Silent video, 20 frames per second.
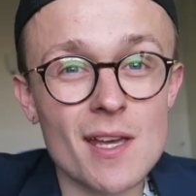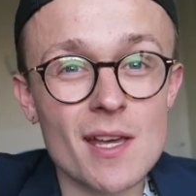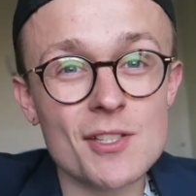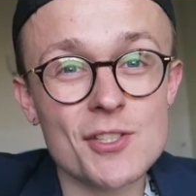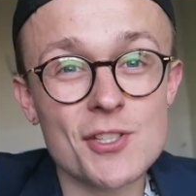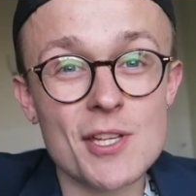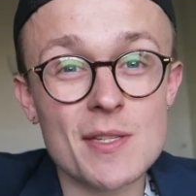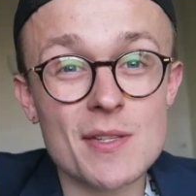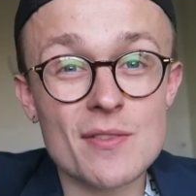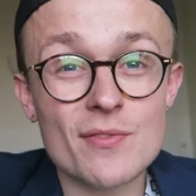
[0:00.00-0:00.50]

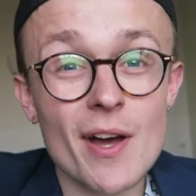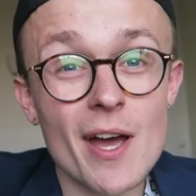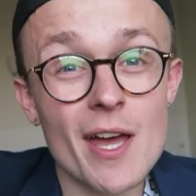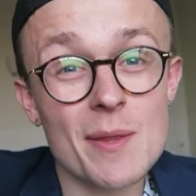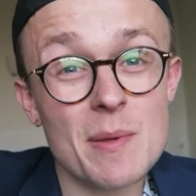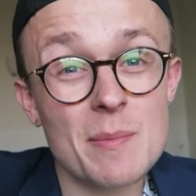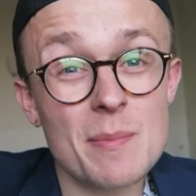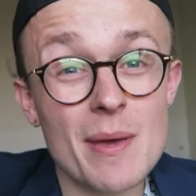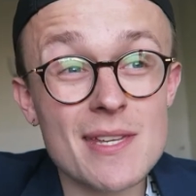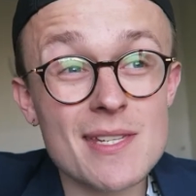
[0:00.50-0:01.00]
And she's
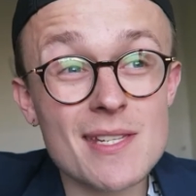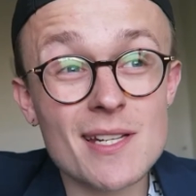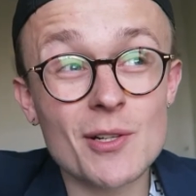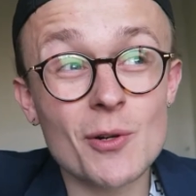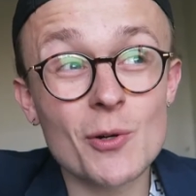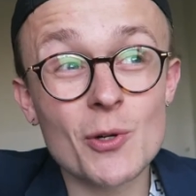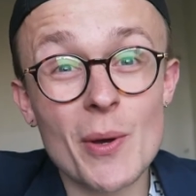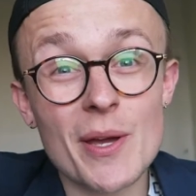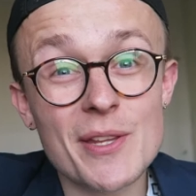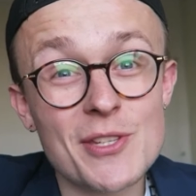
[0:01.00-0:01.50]
invited me basically
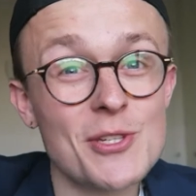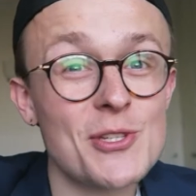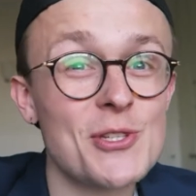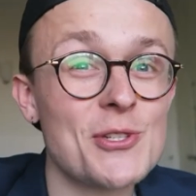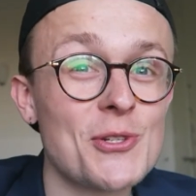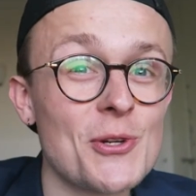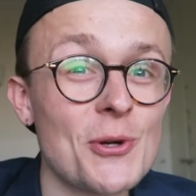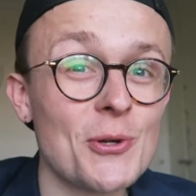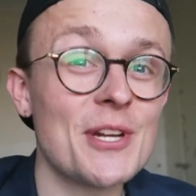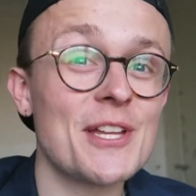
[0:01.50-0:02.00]
all the way to
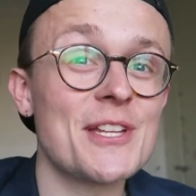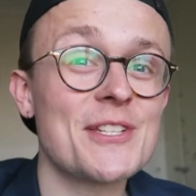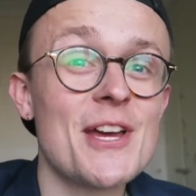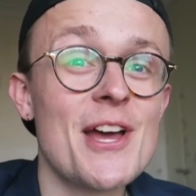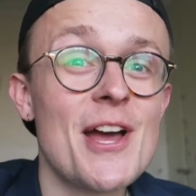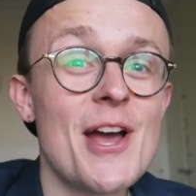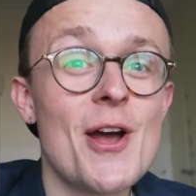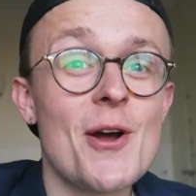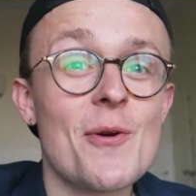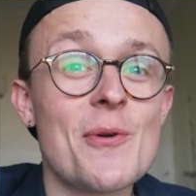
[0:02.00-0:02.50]
Shoreditch,
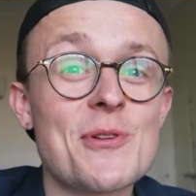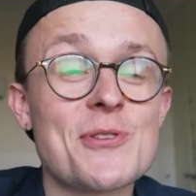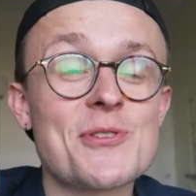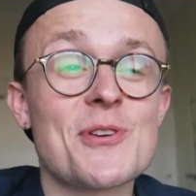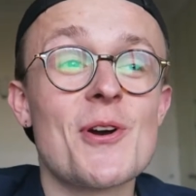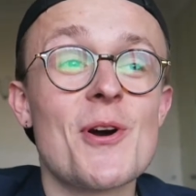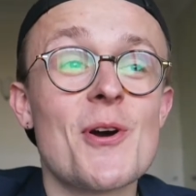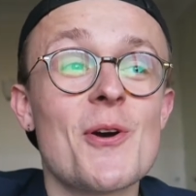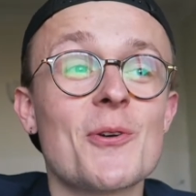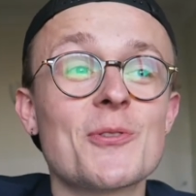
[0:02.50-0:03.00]

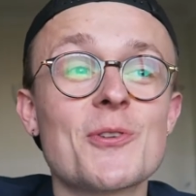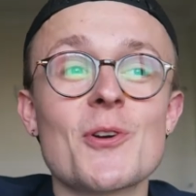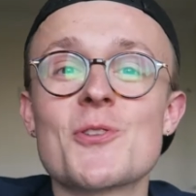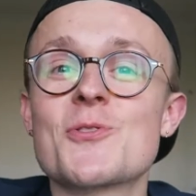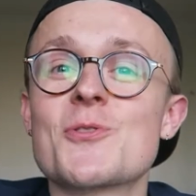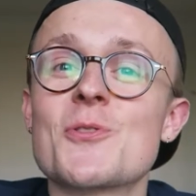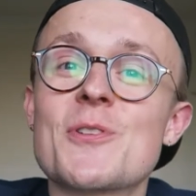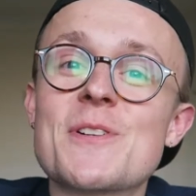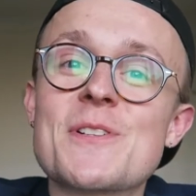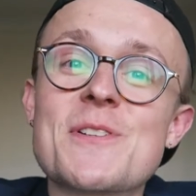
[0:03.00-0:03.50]
which, although
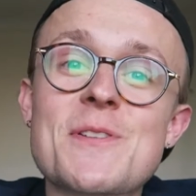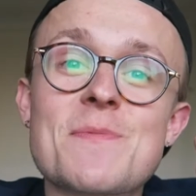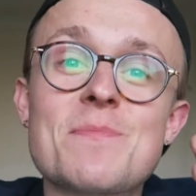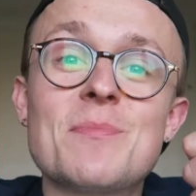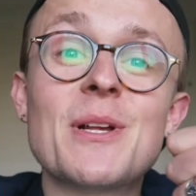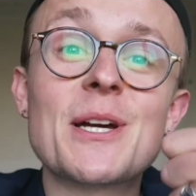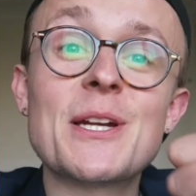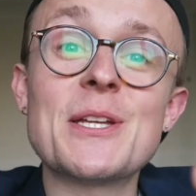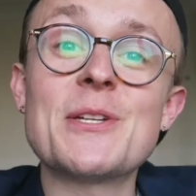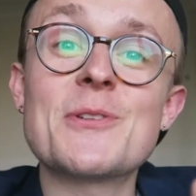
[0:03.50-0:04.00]
Shoreditch is
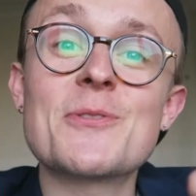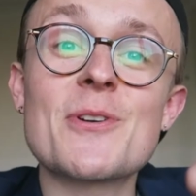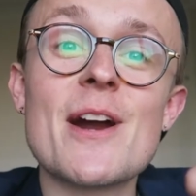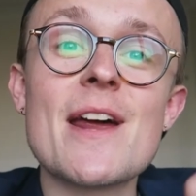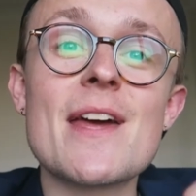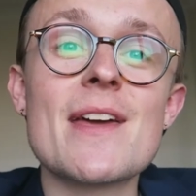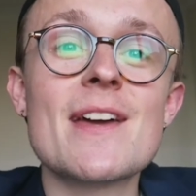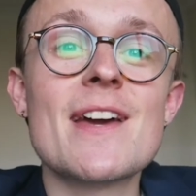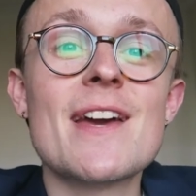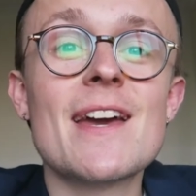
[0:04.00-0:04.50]
bloody
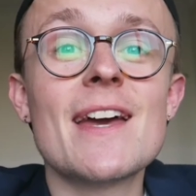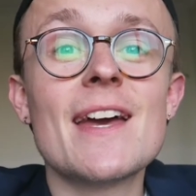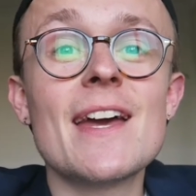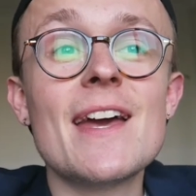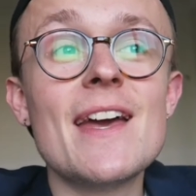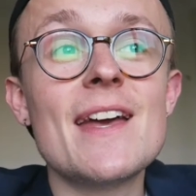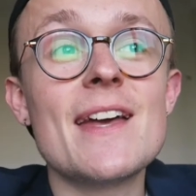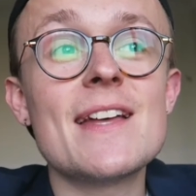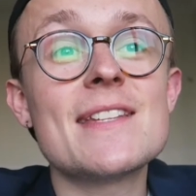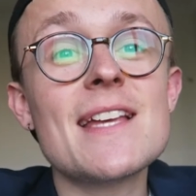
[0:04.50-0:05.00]
great,
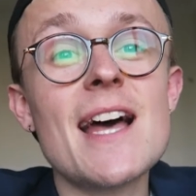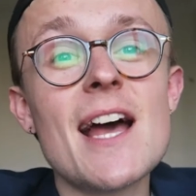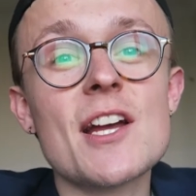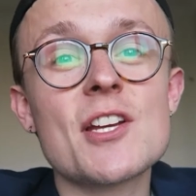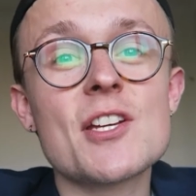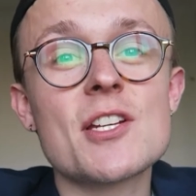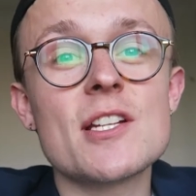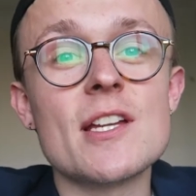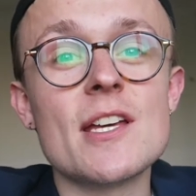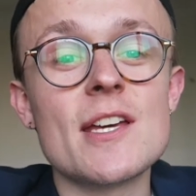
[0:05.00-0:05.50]
it is
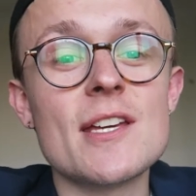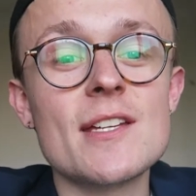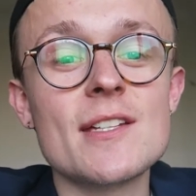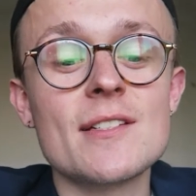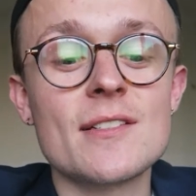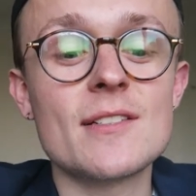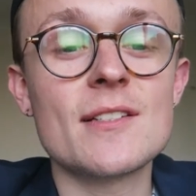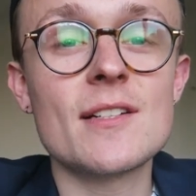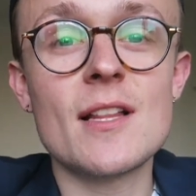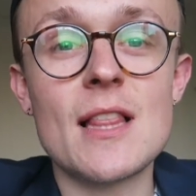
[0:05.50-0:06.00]

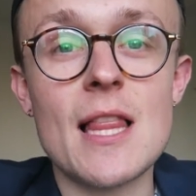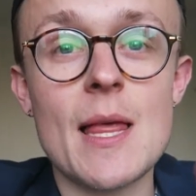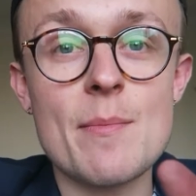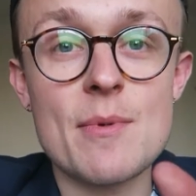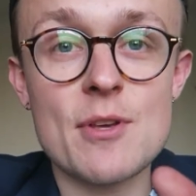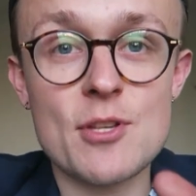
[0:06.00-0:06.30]
actually, let